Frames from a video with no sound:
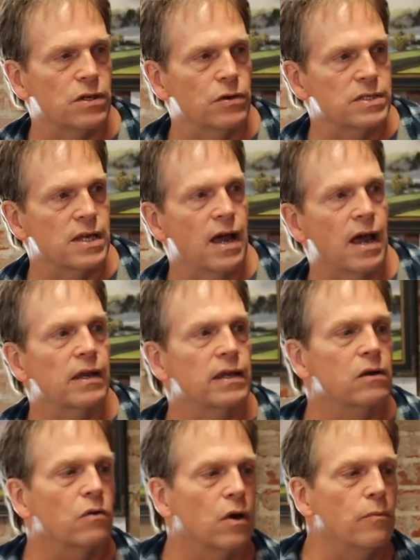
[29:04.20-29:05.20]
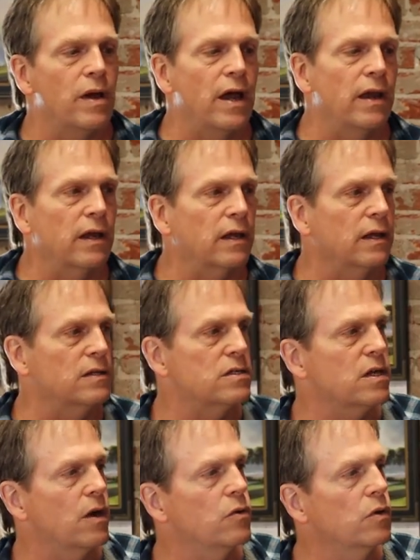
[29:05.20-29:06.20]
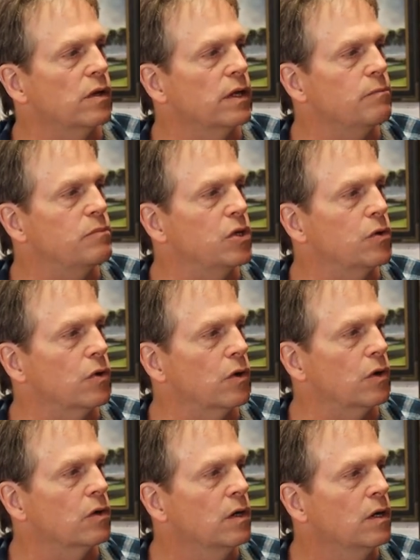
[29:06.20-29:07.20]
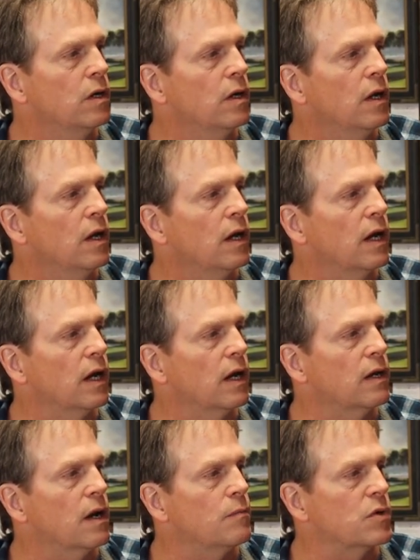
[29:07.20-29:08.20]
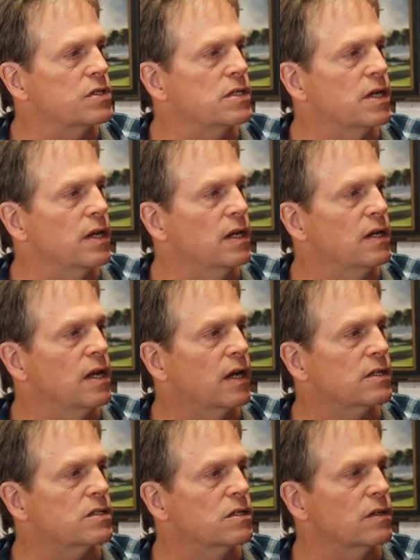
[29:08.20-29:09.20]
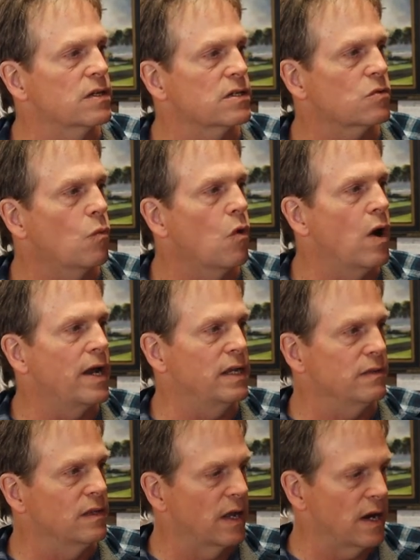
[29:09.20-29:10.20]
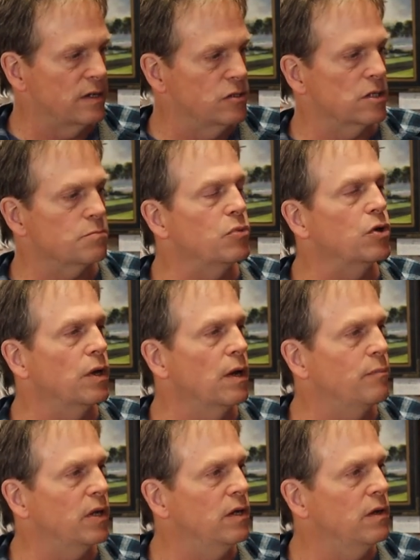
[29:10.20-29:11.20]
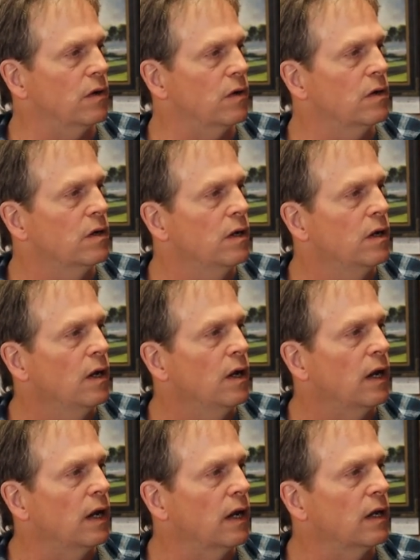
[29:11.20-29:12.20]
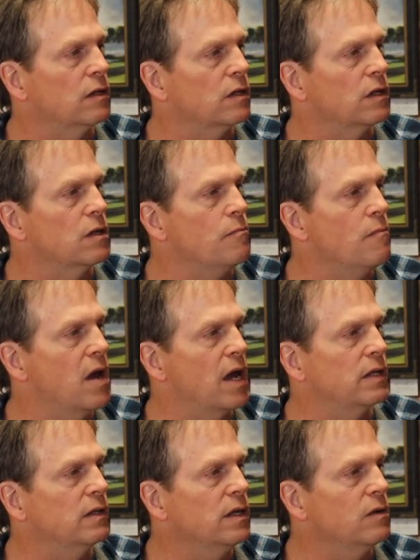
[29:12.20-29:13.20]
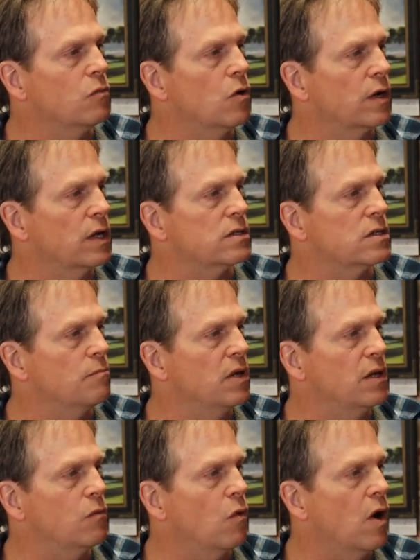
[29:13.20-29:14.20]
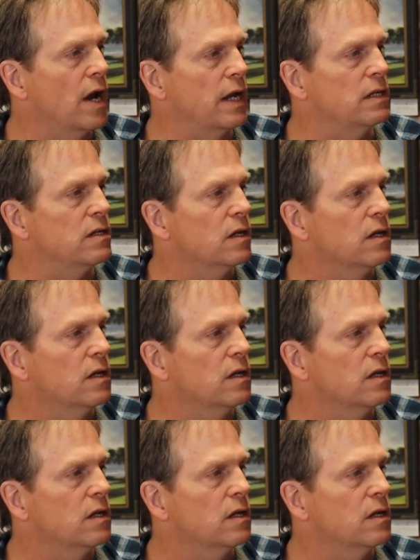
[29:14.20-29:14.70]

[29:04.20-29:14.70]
So it's highly chromatic and totally pure. And I'm going to set it next to this white that I just put up here. And you mainly want it to be white.